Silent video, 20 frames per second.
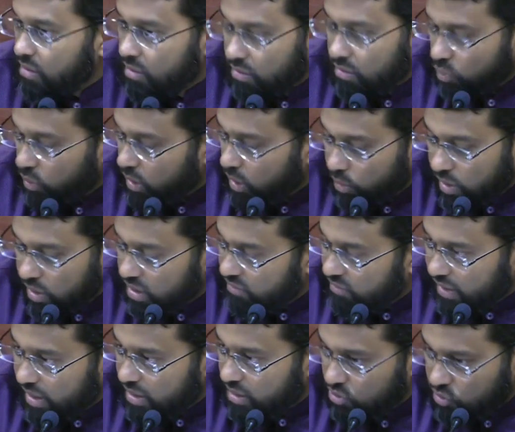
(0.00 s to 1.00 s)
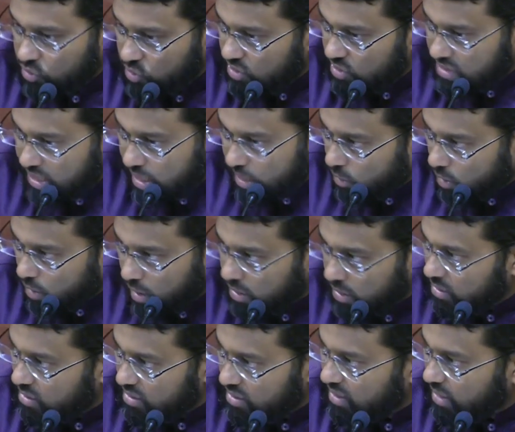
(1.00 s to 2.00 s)
we were invited to Islam all
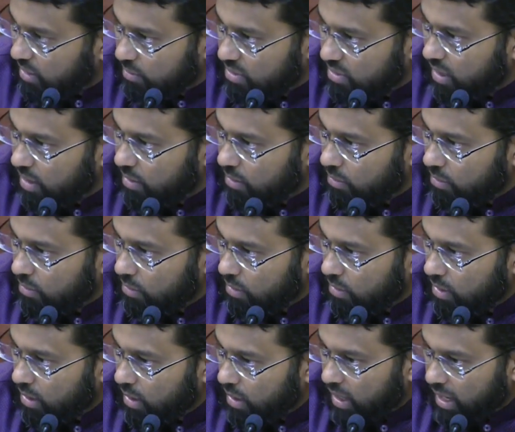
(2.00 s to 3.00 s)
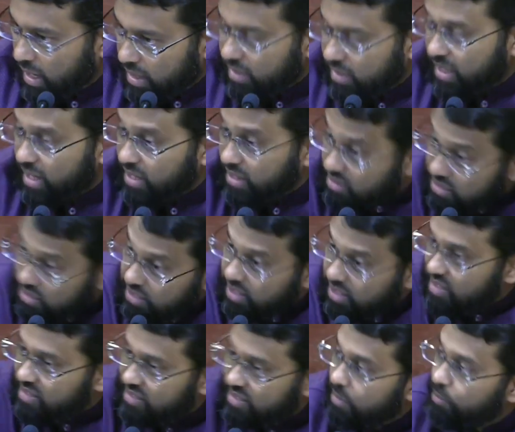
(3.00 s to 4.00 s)
at the same time. And they did
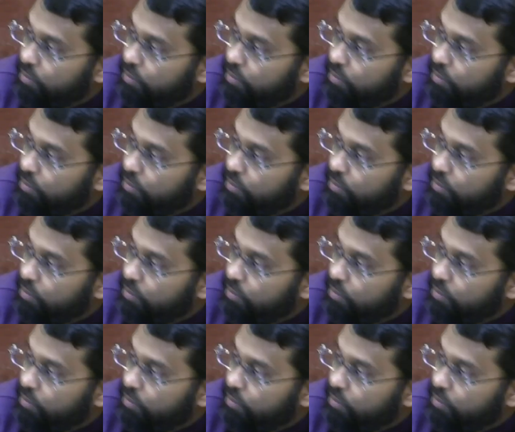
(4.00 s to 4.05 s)
accept